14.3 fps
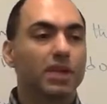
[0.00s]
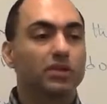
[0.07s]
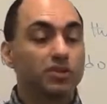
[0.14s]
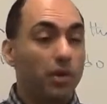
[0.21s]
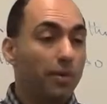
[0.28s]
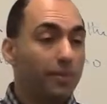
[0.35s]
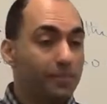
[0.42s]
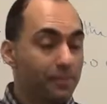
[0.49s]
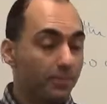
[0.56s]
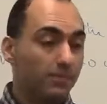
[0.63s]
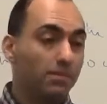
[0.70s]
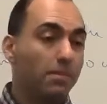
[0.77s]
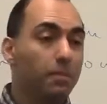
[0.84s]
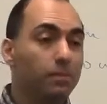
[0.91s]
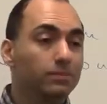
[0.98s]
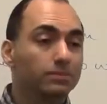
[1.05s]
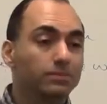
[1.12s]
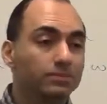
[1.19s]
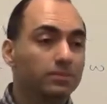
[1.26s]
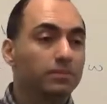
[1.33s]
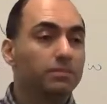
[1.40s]
So,
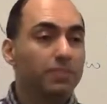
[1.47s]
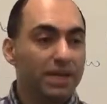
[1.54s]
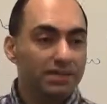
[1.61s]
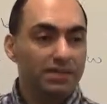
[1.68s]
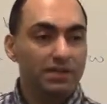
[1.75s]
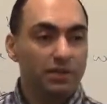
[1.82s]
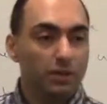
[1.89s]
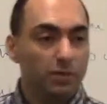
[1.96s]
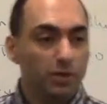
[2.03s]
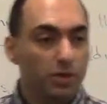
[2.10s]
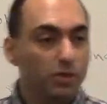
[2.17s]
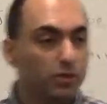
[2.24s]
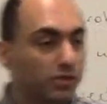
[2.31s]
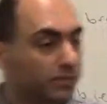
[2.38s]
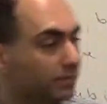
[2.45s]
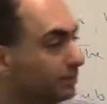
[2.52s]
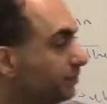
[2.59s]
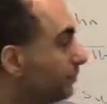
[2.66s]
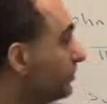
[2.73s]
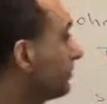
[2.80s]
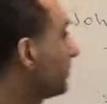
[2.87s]
basically we use
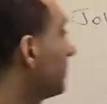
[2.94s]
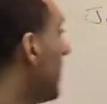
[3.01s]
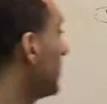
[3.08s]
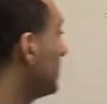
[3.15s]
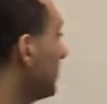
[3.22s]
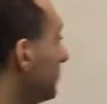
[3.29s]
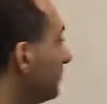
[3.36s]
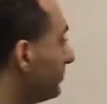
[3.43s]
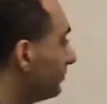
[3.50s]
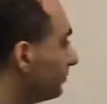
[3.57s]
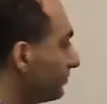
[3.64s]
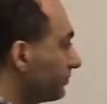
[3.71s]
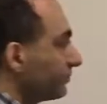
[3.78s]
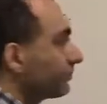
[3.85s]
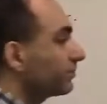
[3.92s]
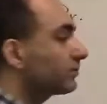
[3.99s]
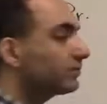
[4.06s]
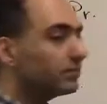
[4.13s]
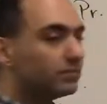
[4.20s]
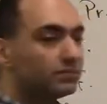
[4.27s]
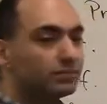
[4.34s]
passive
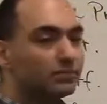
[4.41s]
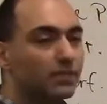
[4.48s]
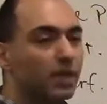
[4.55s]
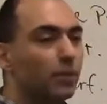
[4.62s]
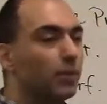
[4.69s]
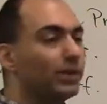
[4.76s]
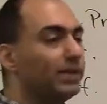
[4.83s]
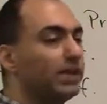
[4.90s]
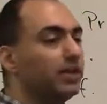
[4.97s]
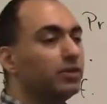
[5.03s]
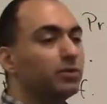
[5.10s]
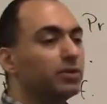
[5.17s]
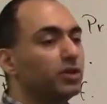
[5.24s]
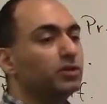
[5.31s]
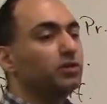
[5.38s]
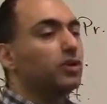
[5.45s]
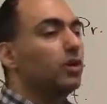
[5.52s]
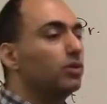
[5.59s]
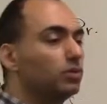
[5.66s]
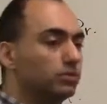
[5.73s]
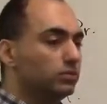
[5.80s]
when either we don't
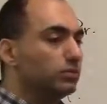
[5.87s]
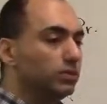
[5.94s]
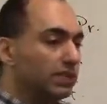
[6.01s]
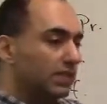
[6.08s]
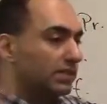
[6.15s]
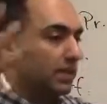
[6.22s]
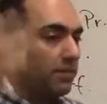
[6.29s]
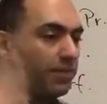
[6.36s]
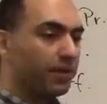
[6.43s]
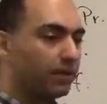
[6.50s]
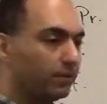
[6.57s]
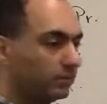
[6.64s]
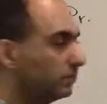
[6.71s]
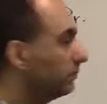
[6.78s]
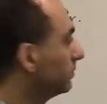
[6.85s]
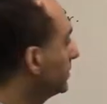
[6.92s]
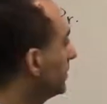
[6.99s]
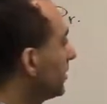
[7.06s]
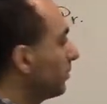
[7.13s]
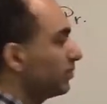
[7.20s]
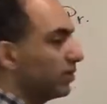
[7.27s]
know who did something,
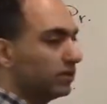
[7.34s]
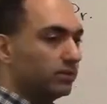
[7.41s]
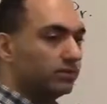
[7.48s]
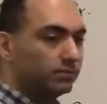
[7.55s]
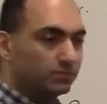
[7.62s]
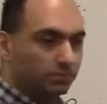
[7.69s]
the subject,